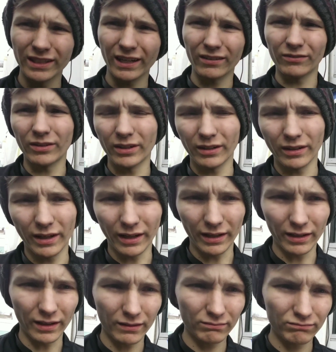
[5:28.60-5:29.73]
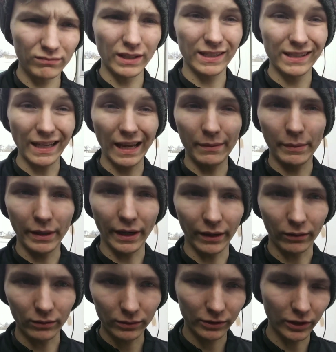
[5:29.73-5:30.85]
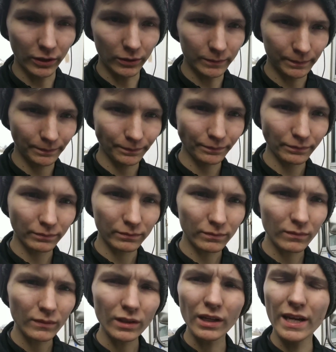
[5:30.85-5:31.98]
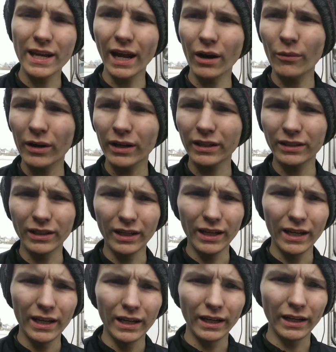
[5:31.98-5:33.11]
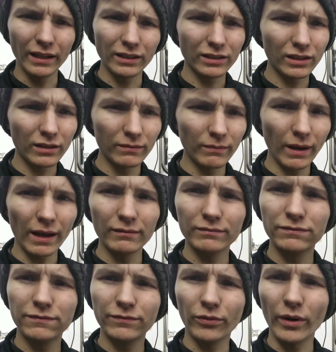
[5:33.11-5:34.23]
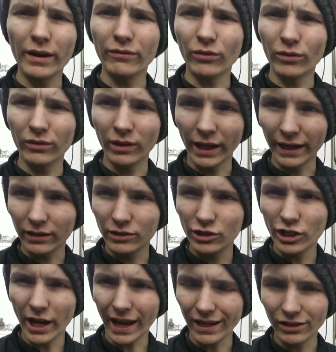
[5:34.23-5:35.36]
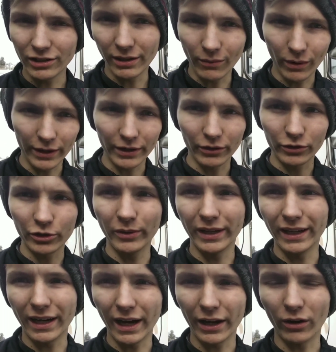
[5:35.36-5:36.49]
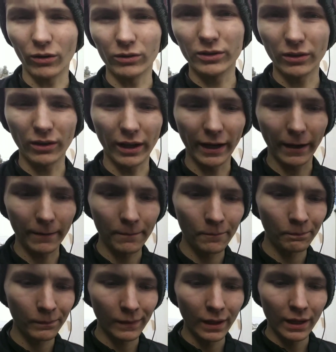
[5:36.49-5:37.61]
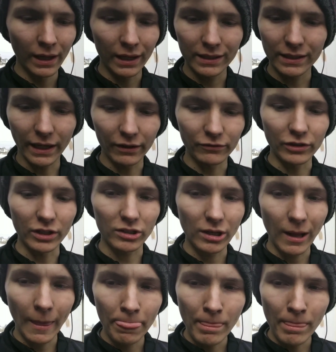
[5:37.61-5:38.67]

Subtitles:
sound very the same at idle, so you kind of want to forever like change it while you're doing an idle. So like instead of just